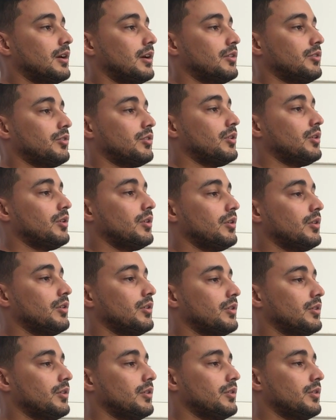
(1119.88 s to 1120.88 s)
So
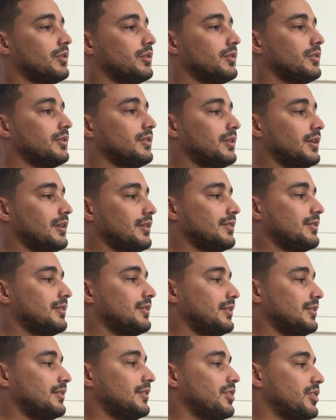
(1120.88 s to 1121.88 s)
that's
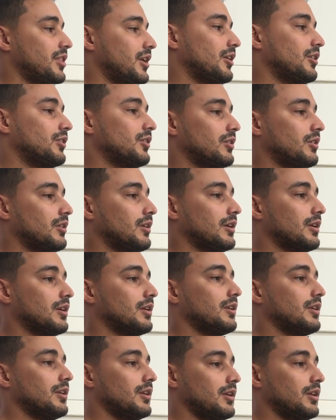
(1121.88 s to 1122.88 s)
the thing.
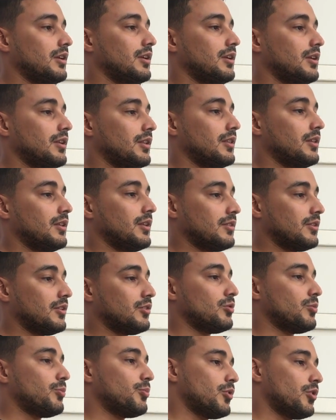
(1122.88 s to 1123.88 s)
That's the
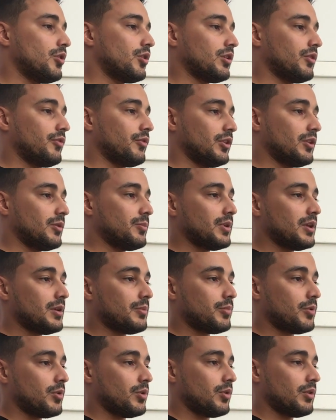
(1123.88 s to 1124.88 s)
support for the
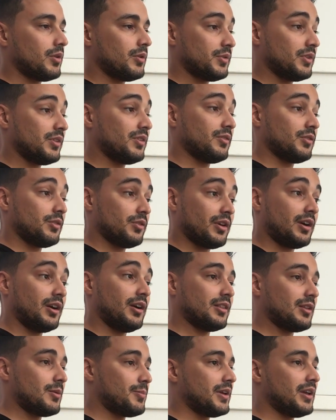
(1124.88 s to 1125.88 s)
people. It's hard.
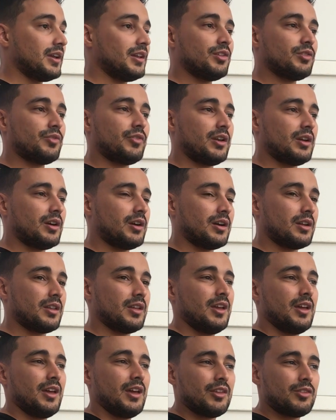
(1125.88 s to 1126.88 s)
The beginning is very hard.
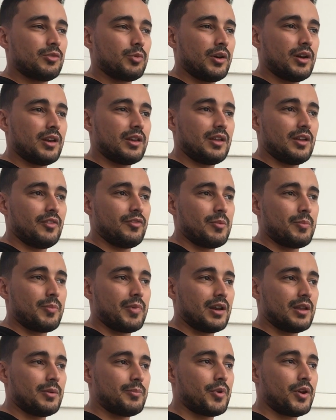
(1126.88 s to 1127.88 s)
It's where
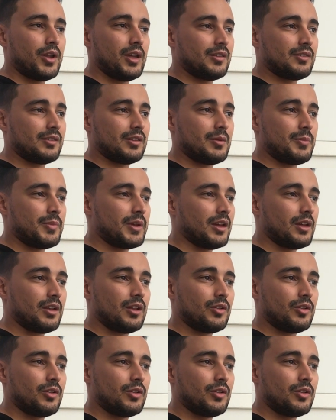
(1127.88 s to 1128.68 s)
everybody breaks in the beginning.